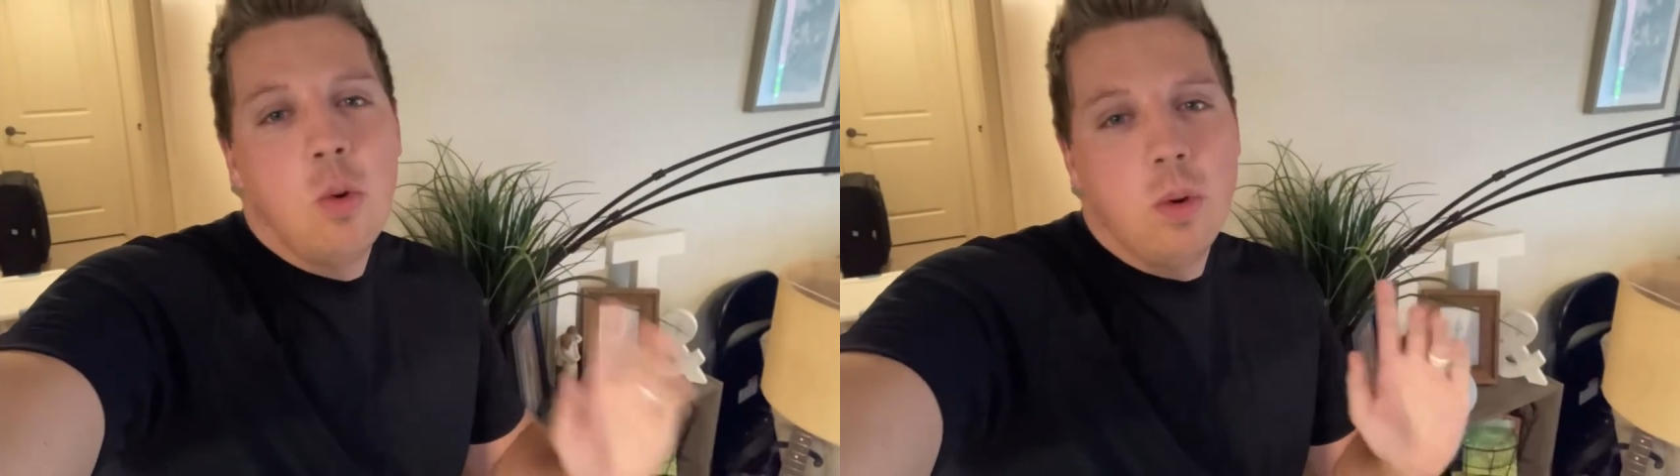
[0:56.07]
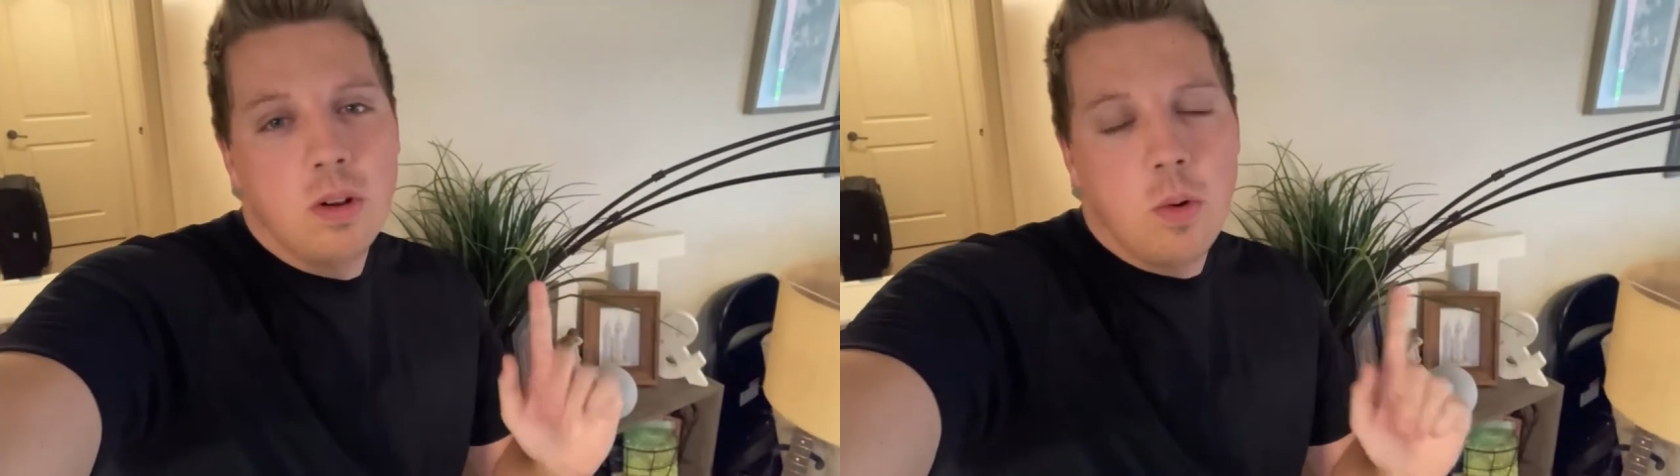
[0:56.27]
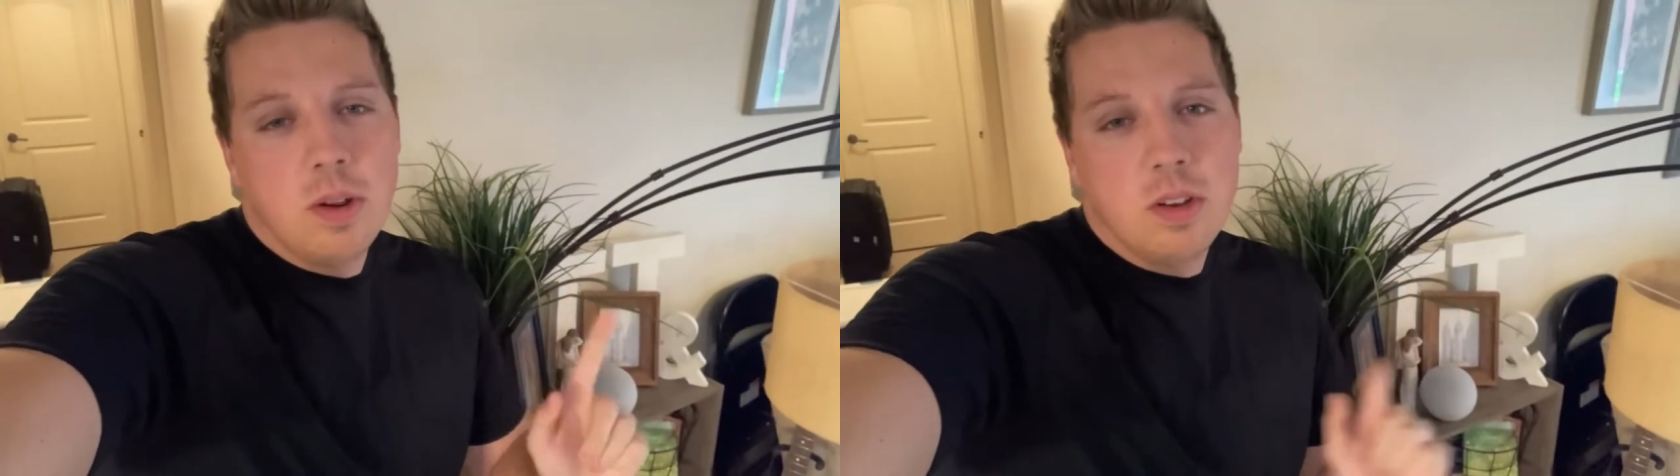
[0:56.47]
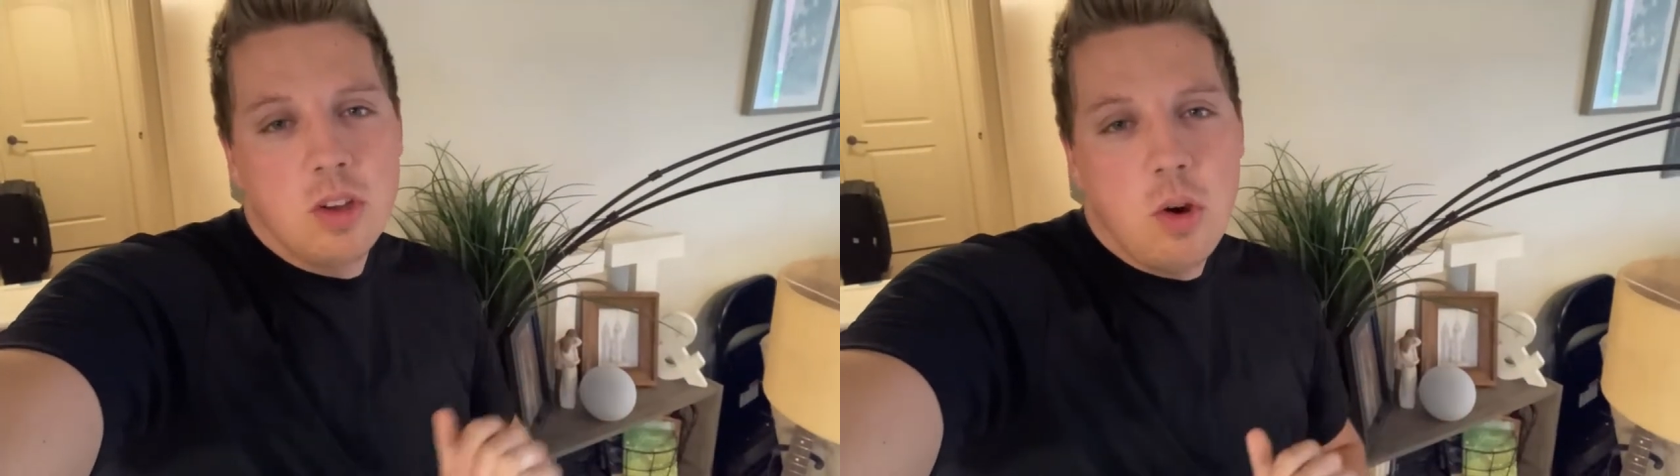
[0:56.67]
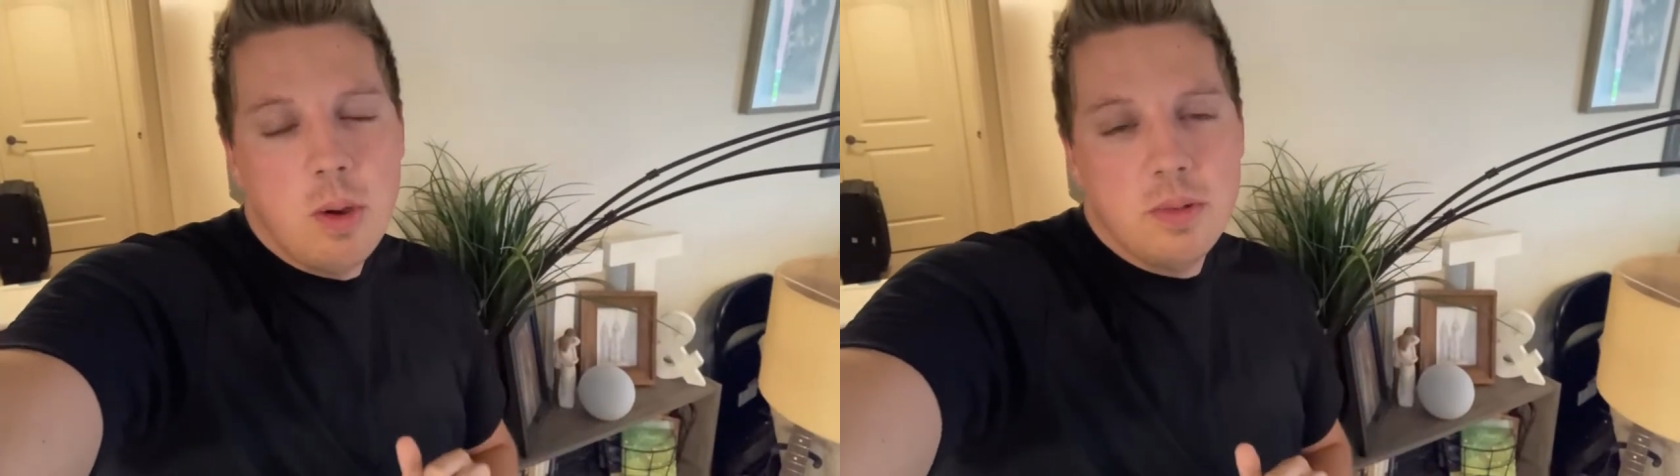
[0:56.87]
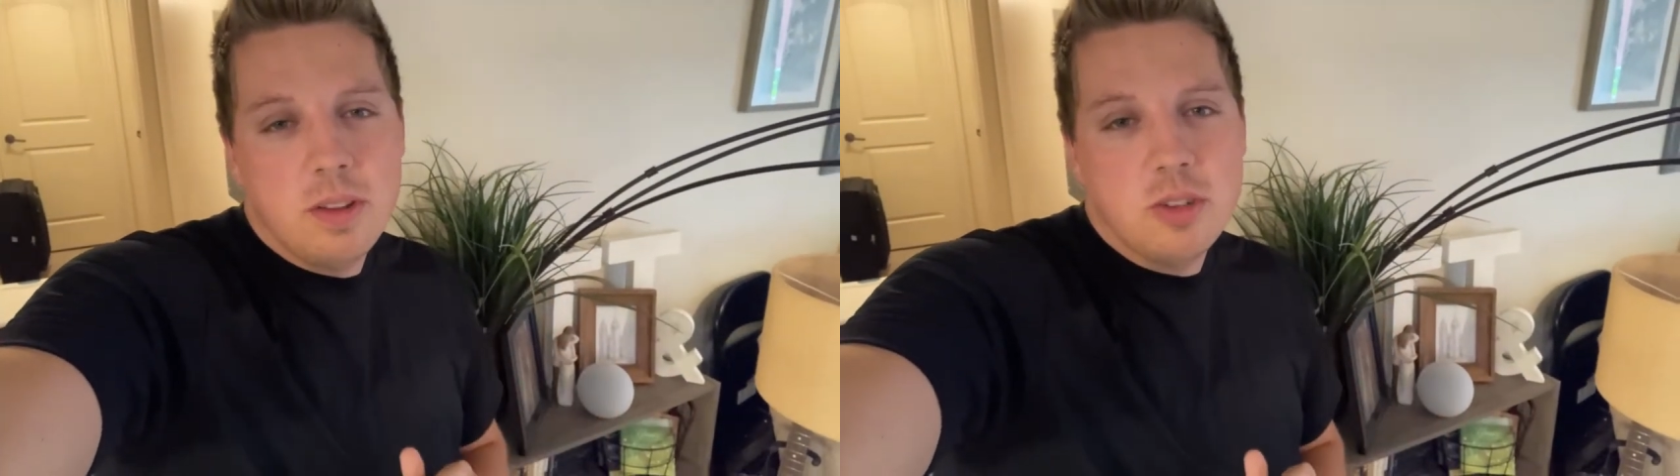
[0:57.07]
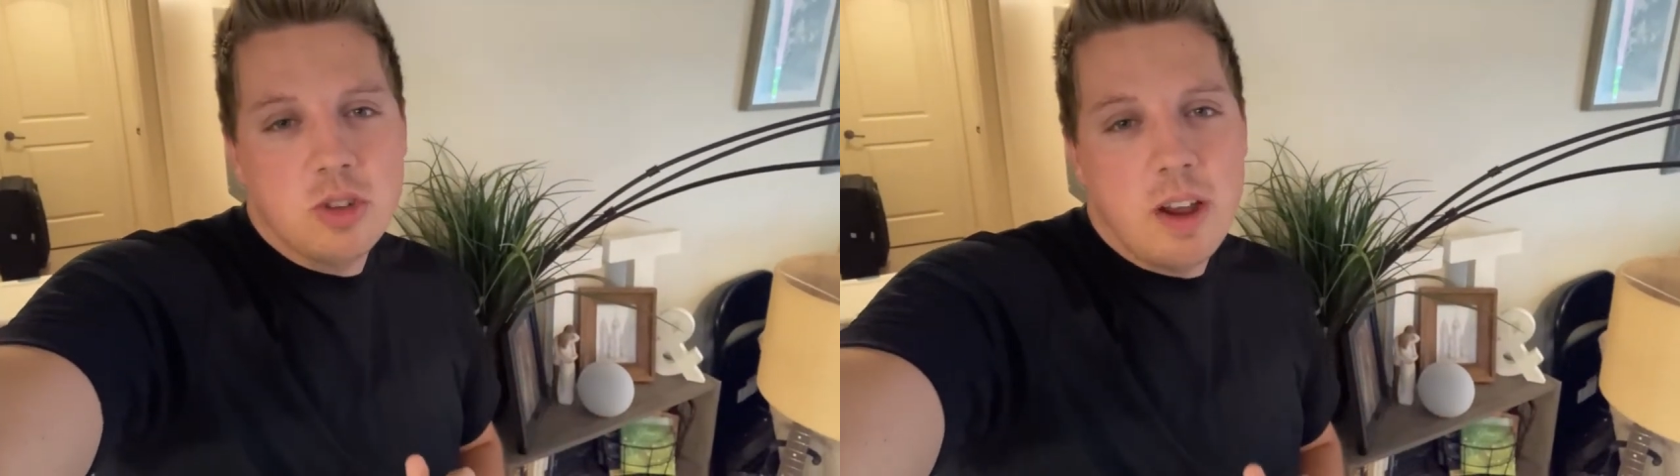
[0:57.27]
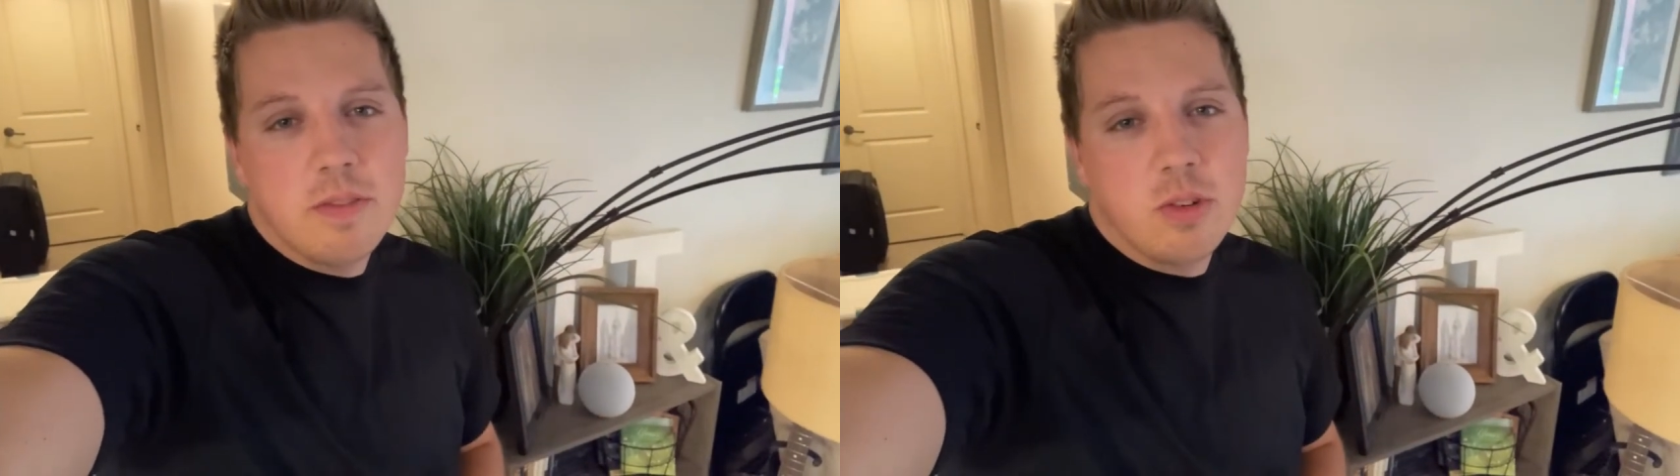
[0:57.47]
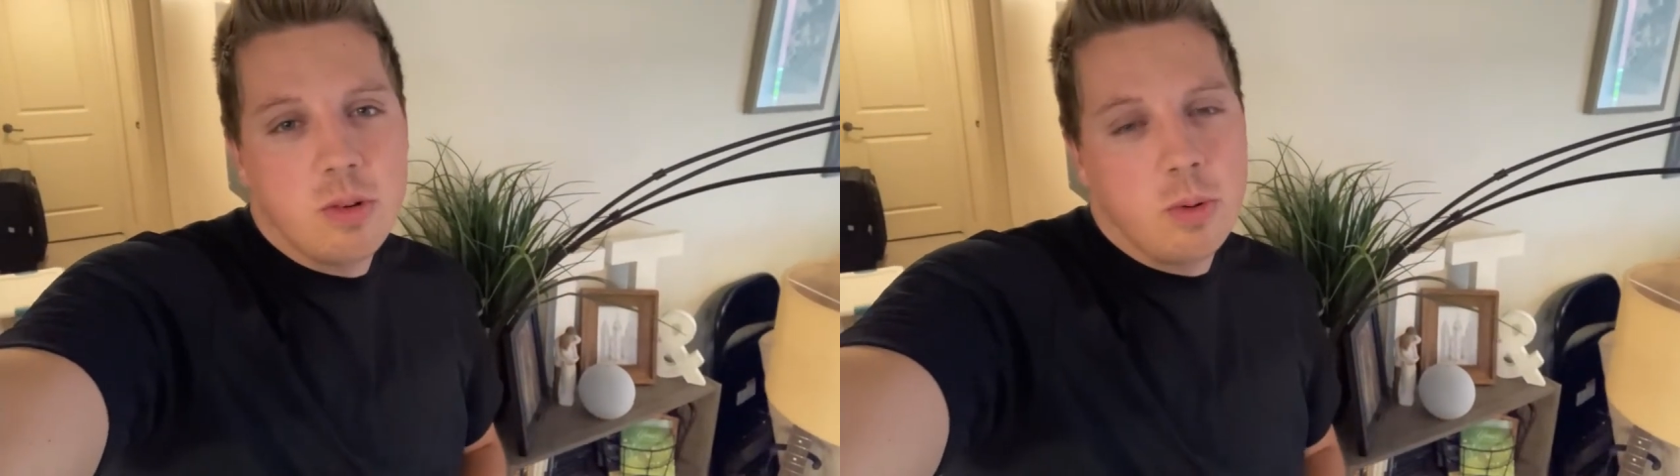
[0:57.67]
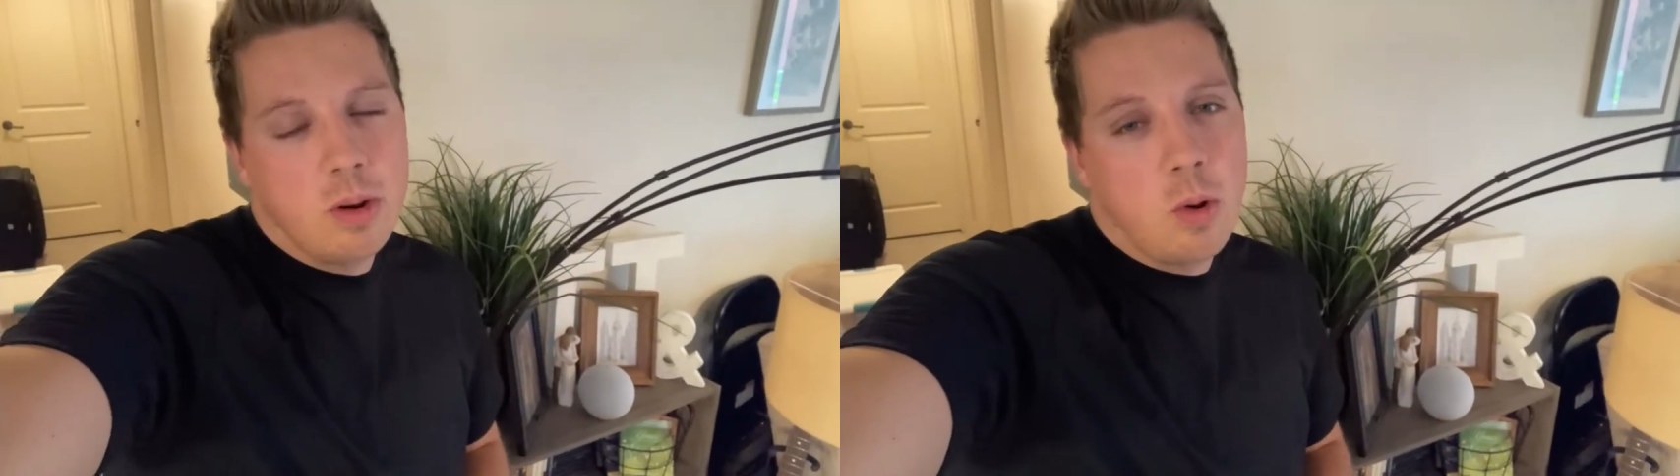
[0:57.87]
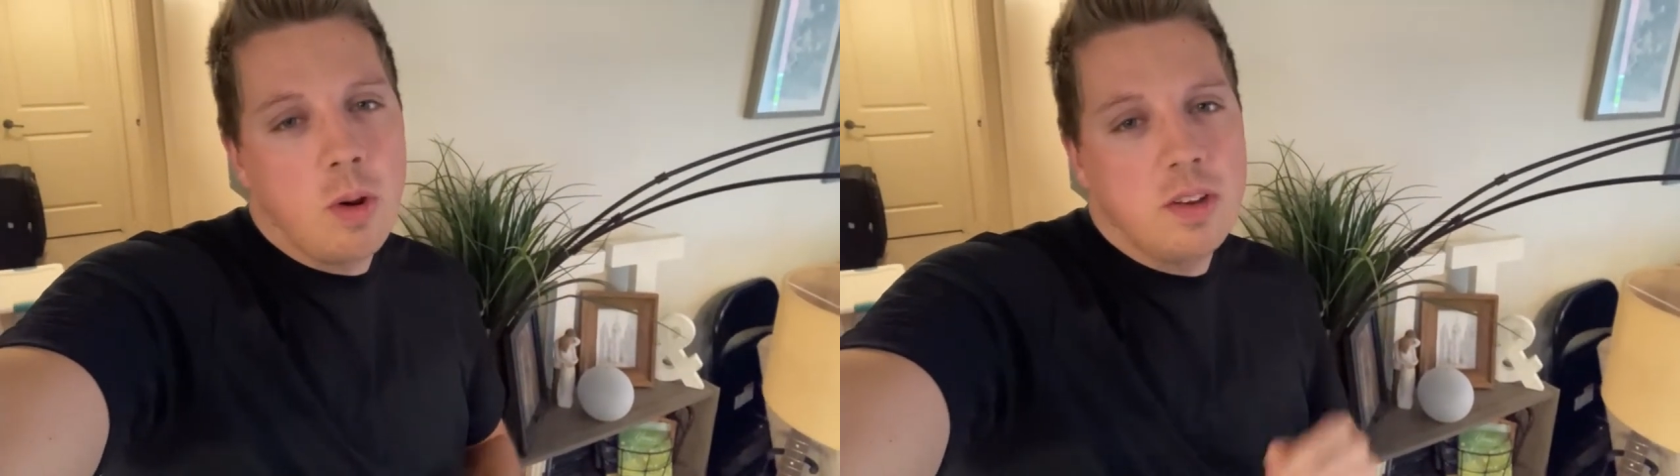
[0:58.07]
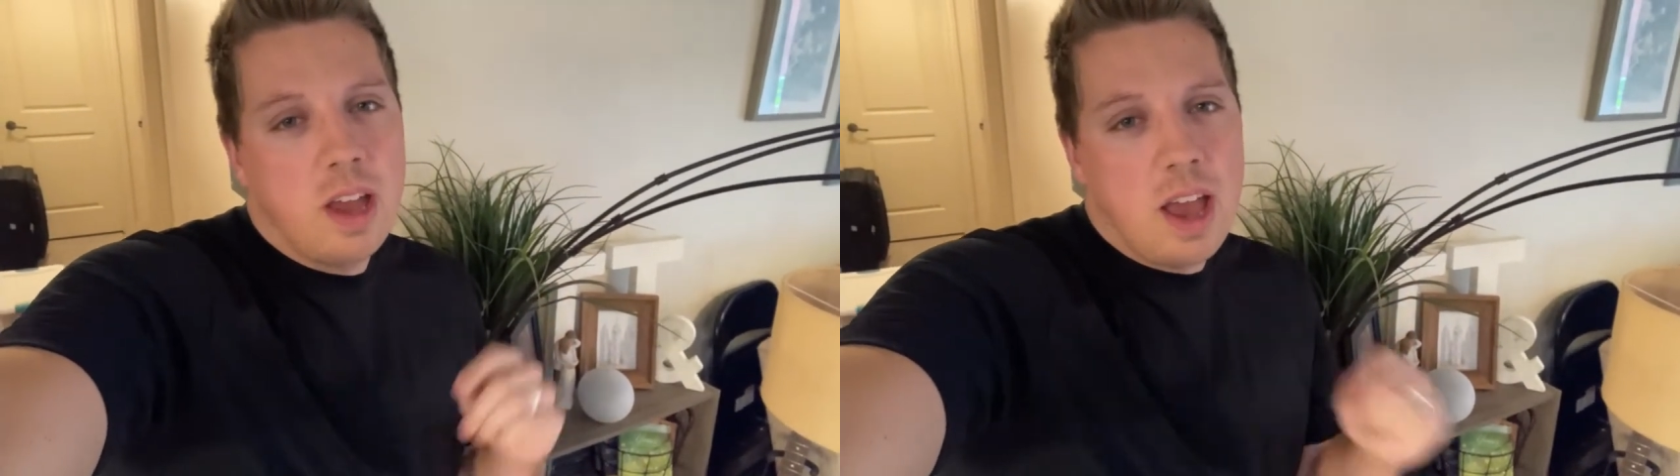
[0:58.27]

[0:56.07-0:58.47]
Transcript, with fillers: we were going to go up to the drive through and we were going to